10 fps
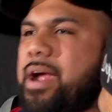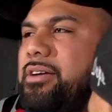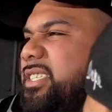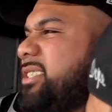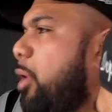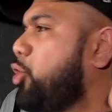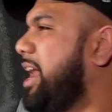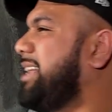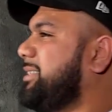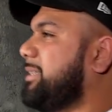around to smoke
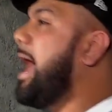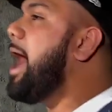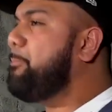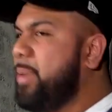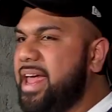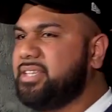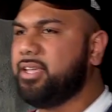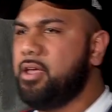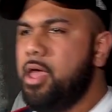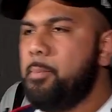like cigar bands.